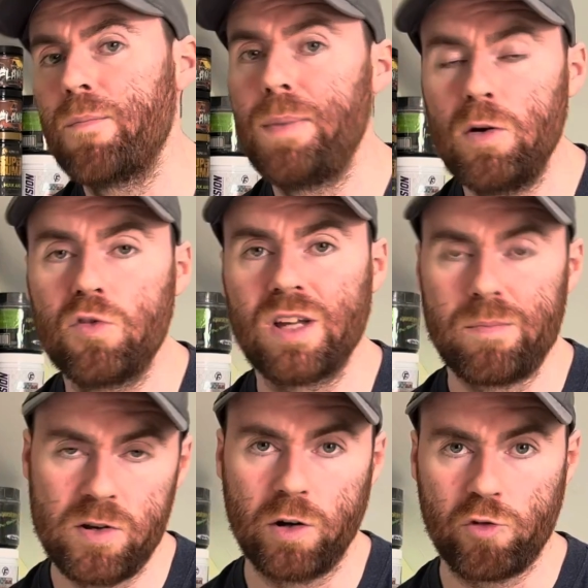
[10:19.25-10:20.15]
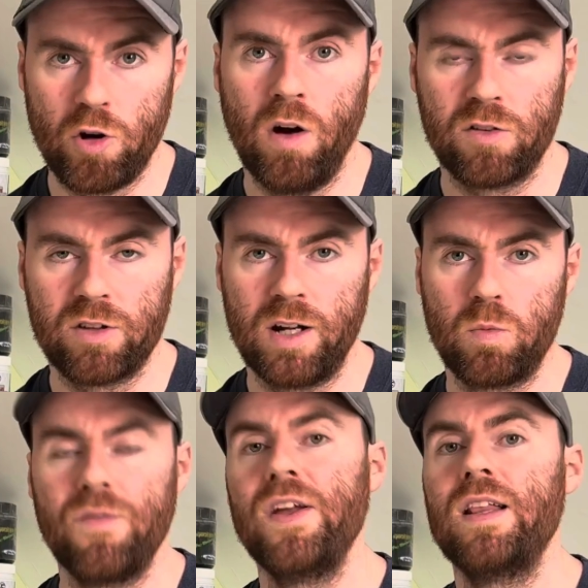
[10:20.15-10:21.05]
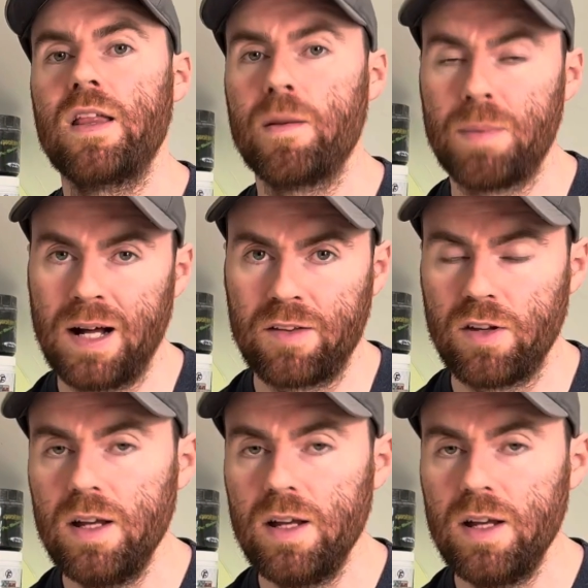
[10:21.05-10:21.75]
builds up nitric oxide within the blood.